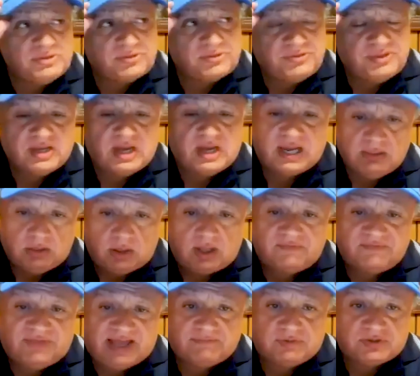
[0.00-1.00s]
what, the thing I
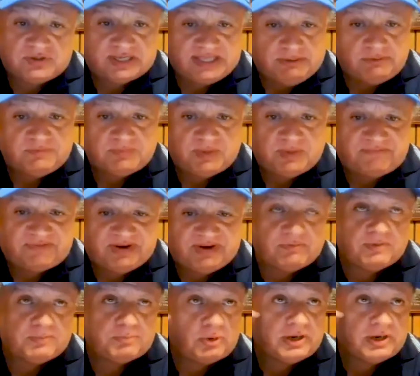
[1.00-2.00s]
loved Havlicek, he was my
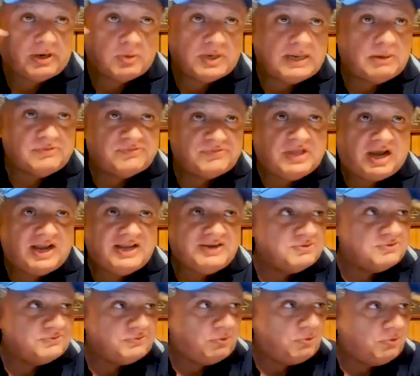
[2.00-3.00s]
favorite player. When I was
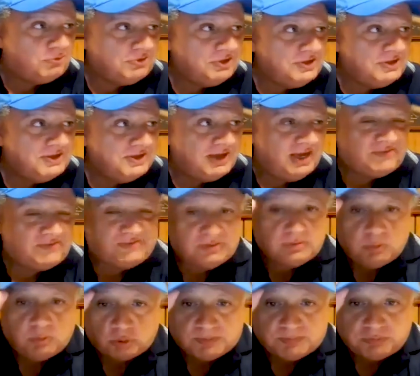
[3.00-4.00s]
9 years old, I
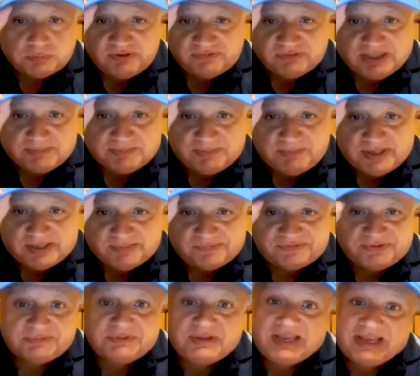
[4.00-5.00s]
said, Lord, please let me meet
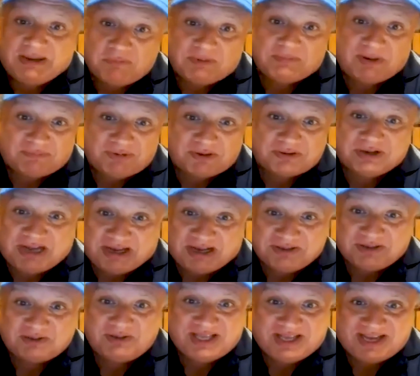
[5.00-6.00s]
him someday. And when my brother
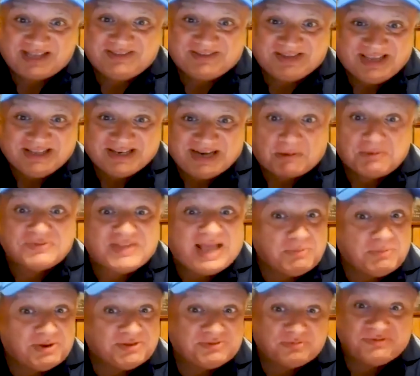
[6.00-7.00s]
got in the league, I did.
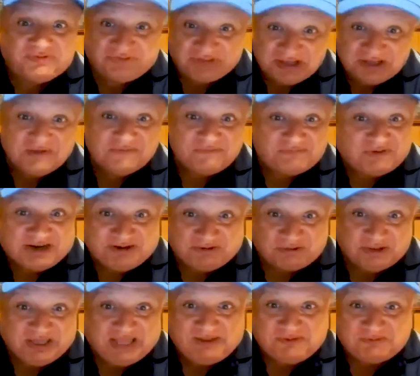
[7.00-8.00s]
I went to his
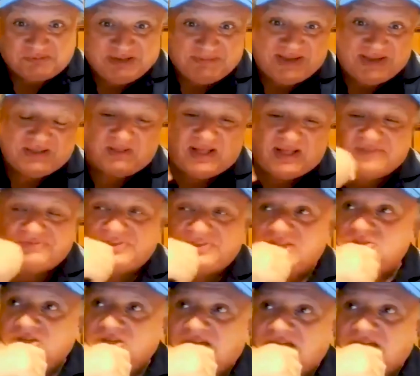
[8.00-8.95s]
final games when he made the last 10